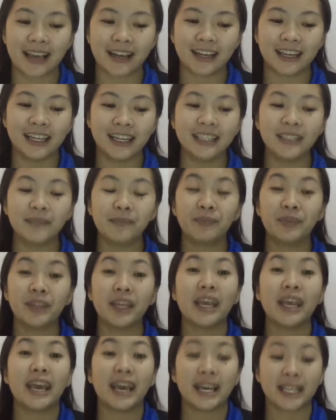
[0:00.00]

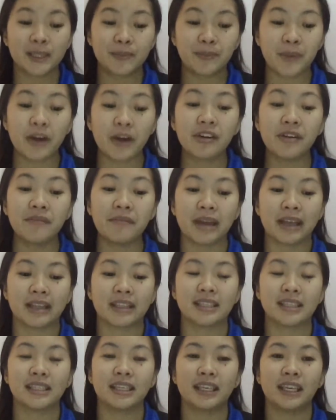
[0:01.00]
Second,
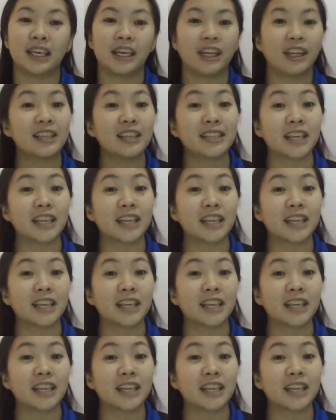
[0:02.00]
experiments.